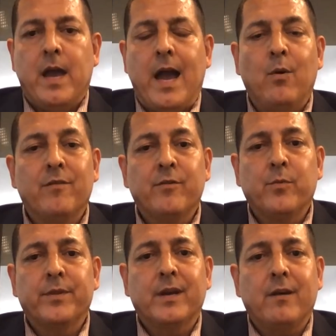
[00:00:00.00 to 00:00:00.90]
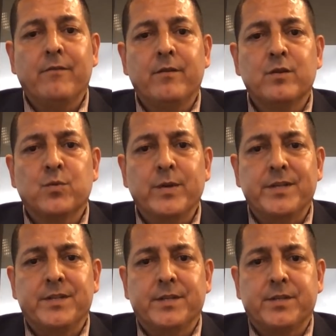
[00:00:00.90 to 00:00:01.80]
However, with the governor's
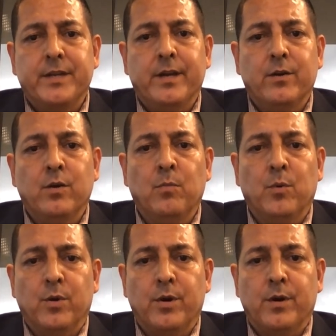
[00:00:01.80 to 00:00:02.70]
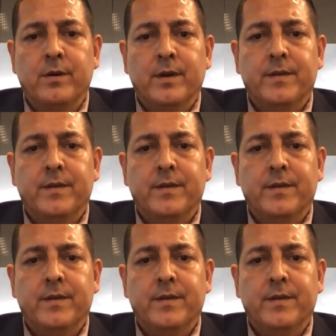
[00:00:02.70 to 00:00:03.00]
recent stay-at-home order,